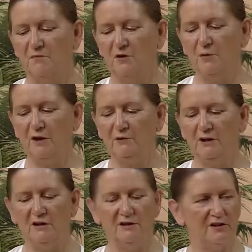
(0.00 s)
The way
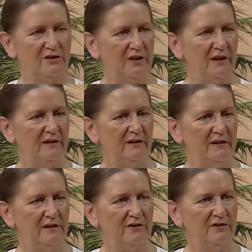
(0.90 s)
we understand
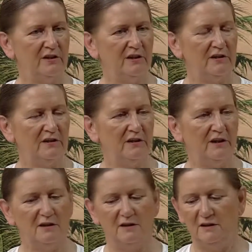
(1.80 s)
this in
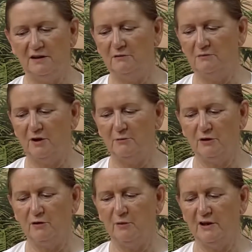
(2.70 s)

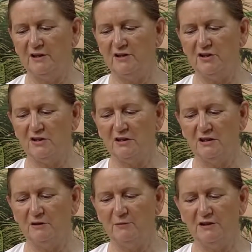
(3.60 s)
Brahma Kumaris is a
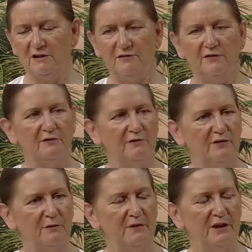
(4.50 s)
little bit different
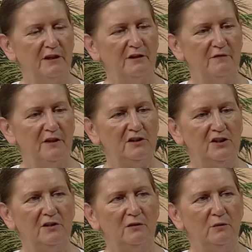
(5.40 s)
from the
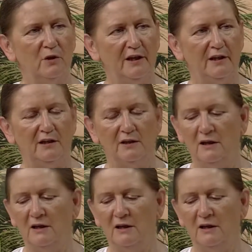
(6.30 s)
conventional way.